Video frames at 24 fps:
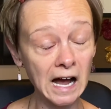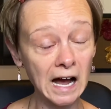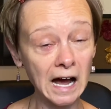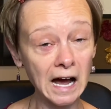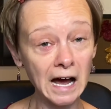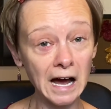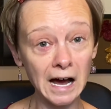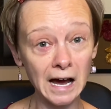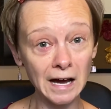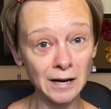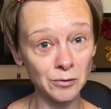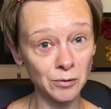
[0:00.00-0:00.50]

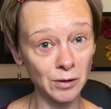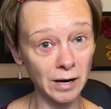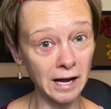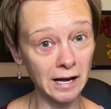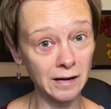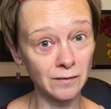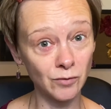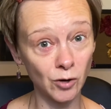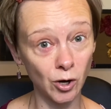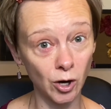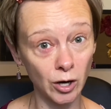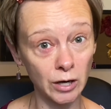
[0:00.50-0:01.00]
I don't
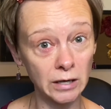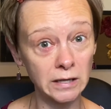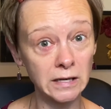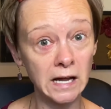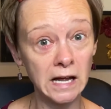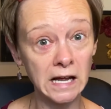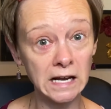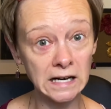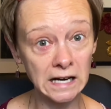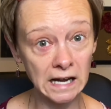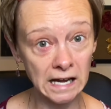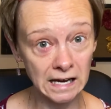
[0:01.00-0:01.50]
have on
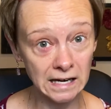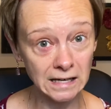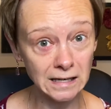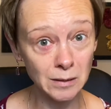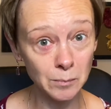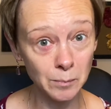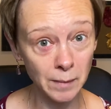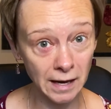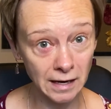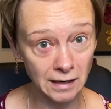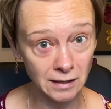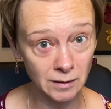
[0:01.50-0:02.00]
any
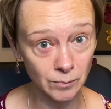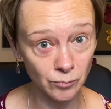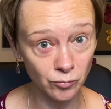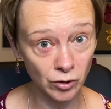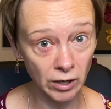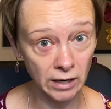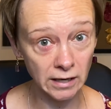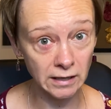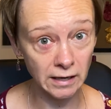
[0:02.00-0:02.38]
makeup right